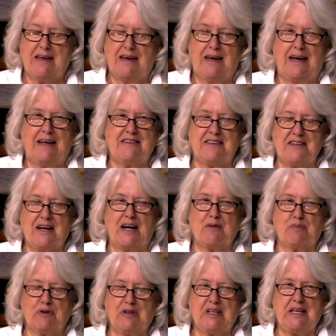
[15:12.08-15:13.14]
did not
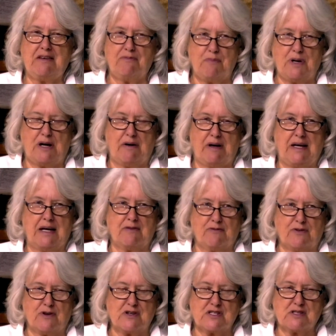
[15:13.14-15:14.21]
believe Mary at
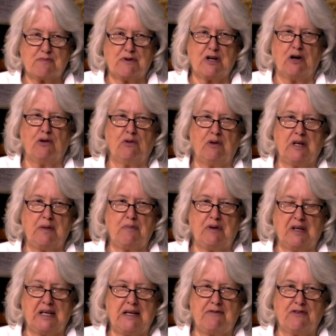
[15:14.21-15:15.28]
first, but only
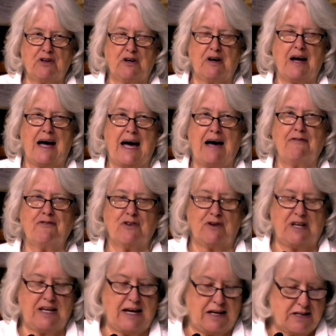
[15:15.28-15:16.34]
believed her after
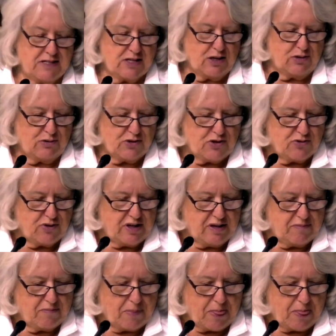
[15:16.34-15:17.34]
he had his own dream?